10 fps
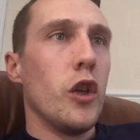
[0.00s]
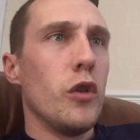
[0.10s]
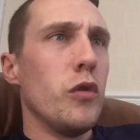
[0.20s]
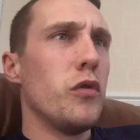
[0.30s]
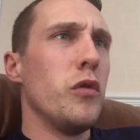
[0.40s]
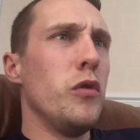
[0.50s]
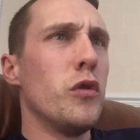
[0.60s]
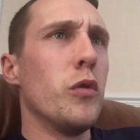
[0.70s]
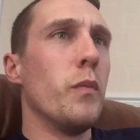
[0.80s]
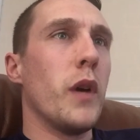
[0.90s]
he's a
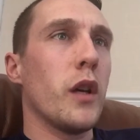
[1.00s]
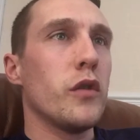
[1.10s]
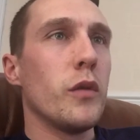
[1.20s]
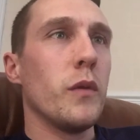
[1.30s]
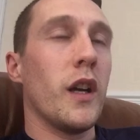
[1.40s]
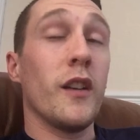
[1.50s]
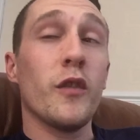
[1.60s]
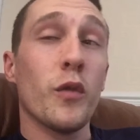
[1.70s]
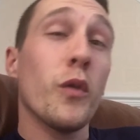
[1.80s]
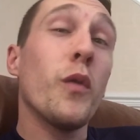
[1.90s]
good manager, and I
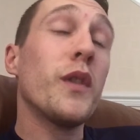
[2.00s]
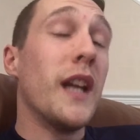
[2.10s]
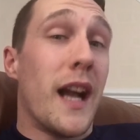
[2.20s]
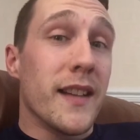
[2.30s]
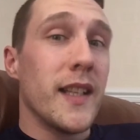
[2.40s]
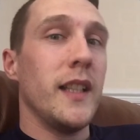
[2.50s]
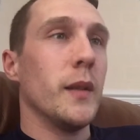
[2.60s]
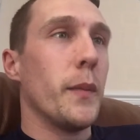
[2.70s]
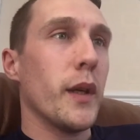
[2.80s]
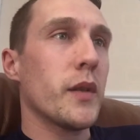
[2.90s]
don't know if they are taking the
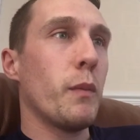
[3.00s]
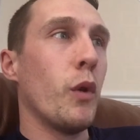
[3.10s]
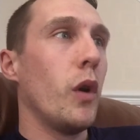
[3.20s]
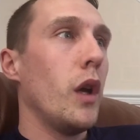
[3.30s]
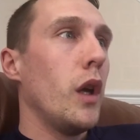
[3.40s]
piss, but